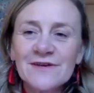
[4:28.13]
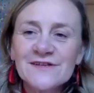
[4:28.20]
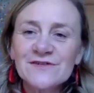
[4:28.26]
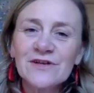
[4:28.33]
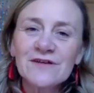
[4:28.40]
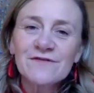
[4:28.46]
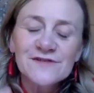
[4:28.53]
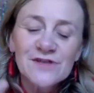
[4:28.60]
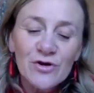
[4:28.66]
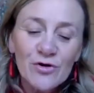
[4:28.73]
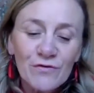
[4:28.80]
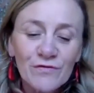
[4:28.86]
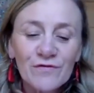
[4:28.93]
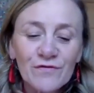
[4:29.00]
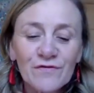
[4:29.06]
He's going to give us an
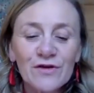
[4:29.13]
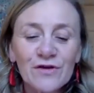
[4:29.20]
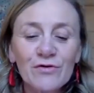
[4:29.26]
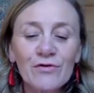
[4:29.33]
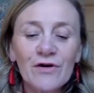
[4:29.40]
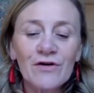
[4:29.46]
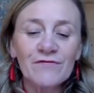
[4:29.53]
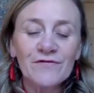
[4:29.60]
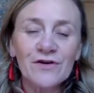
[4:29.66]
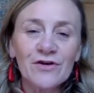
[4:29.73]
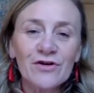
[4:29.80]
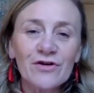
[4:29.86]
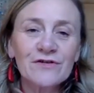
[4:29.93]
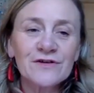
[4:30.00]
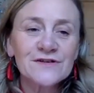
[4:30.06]
overview of the
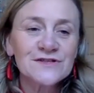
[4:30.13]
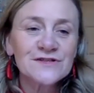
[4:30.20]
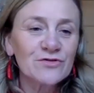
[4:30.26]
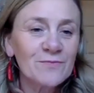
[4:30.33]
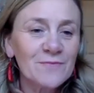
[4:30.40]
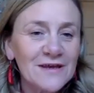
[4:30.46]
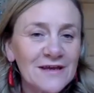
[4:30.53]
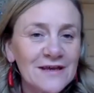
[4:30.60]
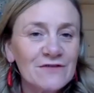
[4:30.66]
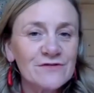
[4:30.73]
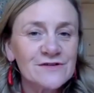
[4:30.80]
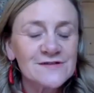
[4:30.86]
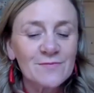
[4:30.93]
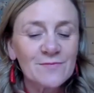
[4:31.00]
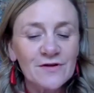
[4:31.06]
current European
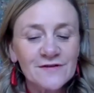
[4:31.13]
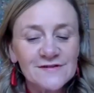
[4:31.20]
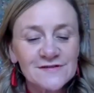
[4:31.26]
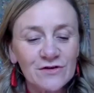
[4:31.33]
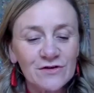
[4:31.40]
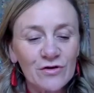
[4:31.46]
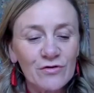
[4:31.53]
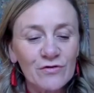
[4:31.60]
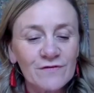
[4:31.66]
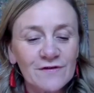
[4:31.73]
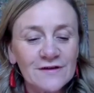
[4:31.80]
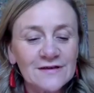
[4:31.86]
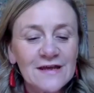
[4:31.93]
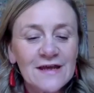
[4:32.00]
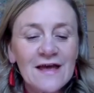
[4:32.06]
response to
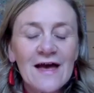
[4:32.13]
COVID